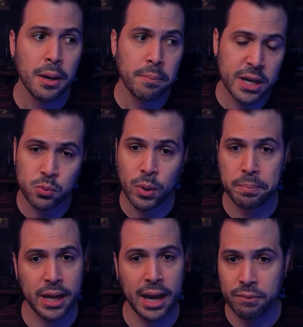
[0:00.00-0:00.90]
because we
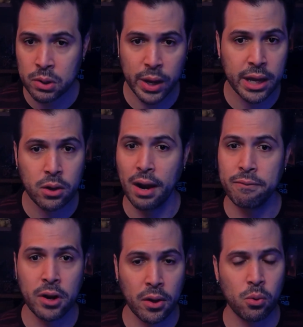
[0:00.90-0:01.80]
play every week or
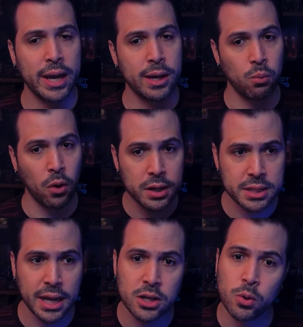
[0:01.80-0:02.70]
every other week and we're on a
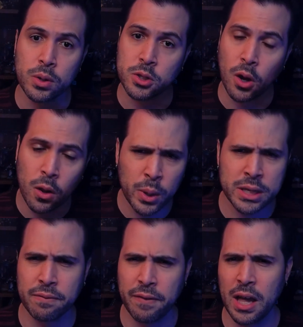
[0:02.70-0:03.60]
schedule. It's
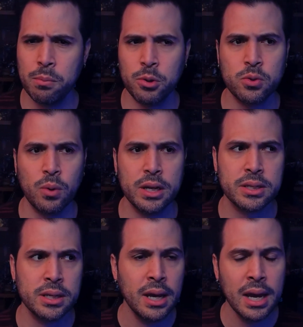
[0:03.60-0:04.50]
always available to us.